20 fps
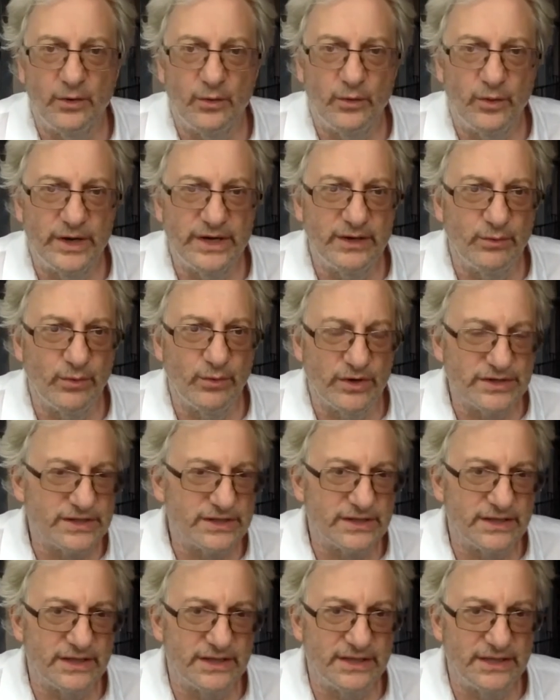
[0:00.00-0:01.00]
When he
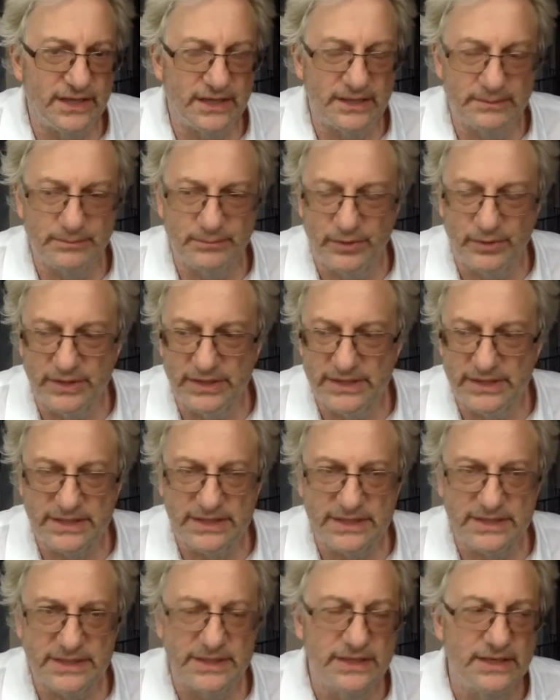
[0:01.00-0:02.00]
was a young
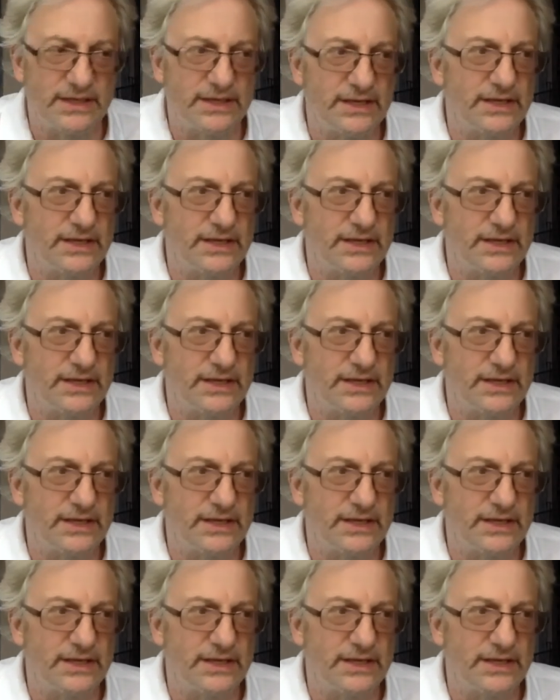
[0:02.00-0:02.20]
prince,